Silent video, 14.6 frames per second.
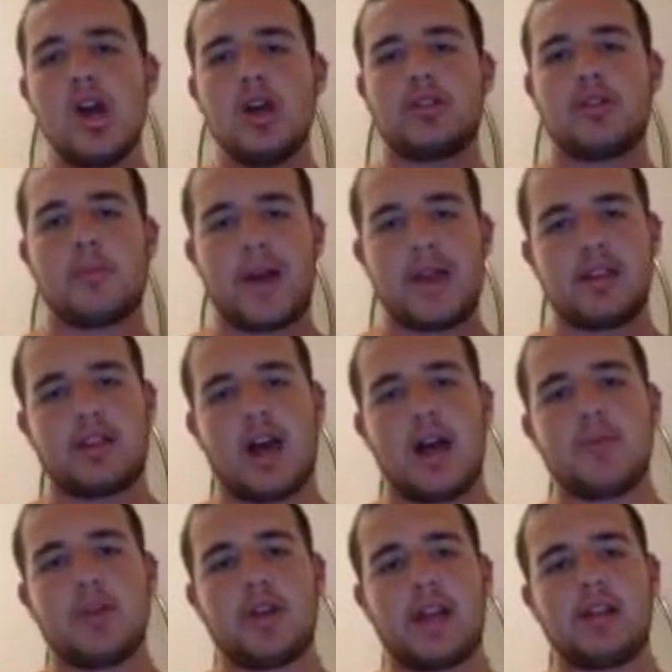So by the time
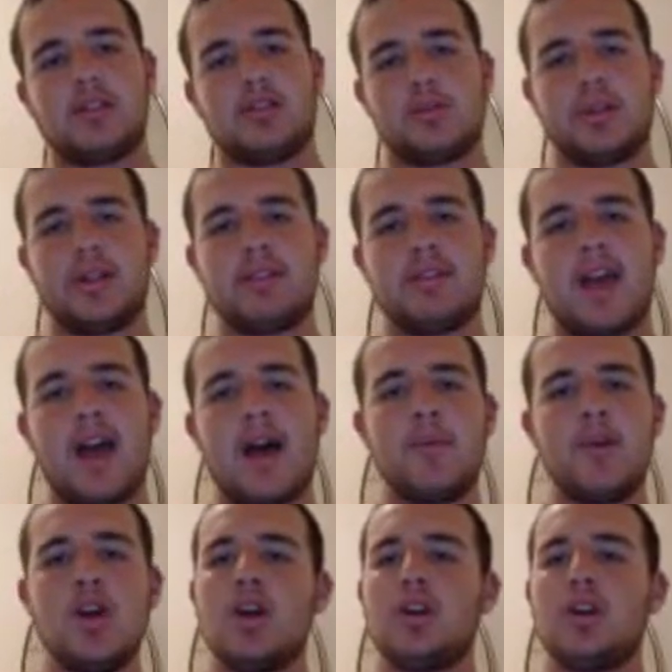you're getting to an exam,